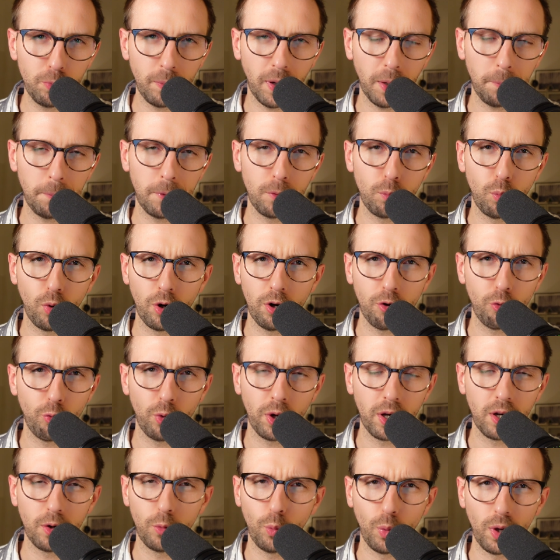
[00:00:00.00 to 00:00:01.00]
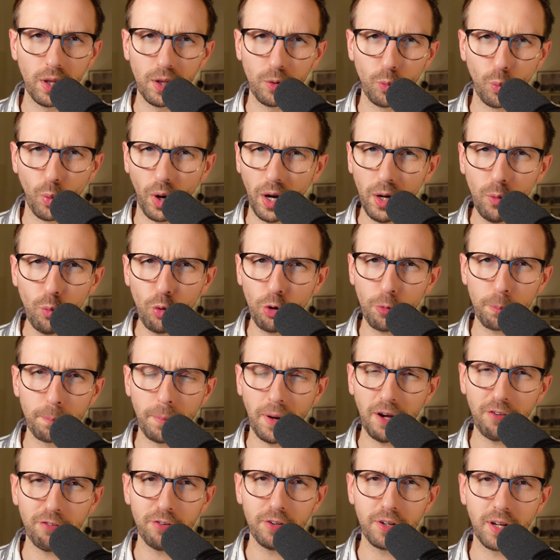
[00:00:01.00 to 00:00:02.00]
might be wondering, well, why would
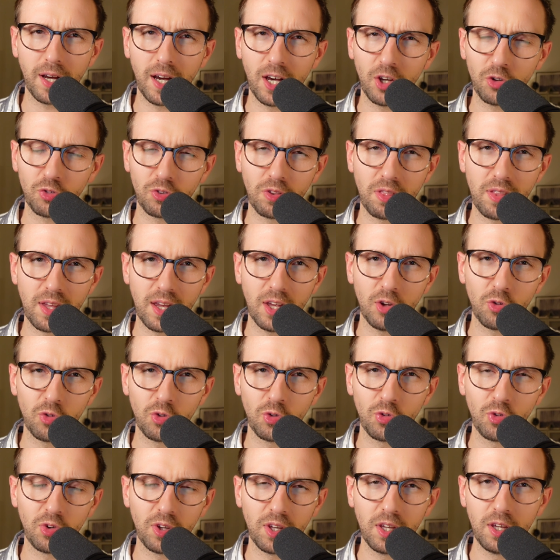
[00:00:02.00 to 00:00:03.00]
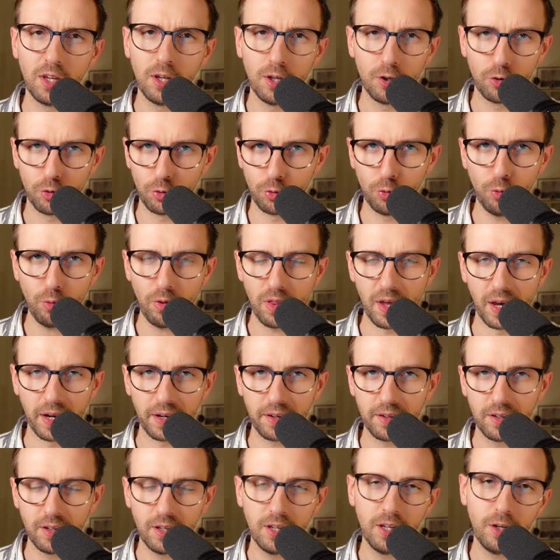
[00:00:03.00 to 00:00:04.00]
Buffett ask the SEC to do
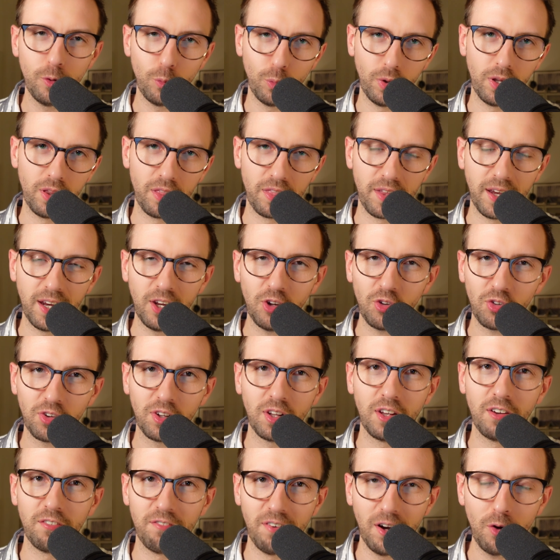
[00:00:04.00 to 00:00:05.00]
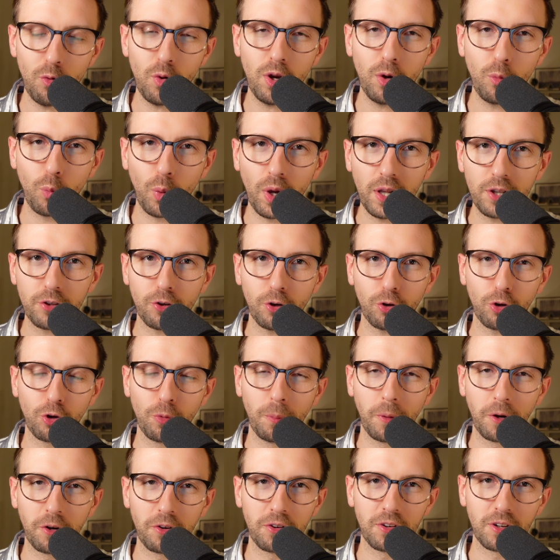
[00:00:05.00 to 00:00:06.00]
that? Well, there is a very
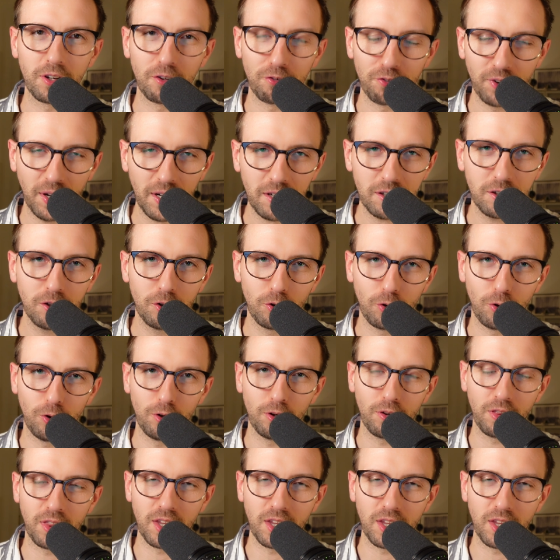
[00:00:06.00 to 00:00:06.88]
well-documented effect called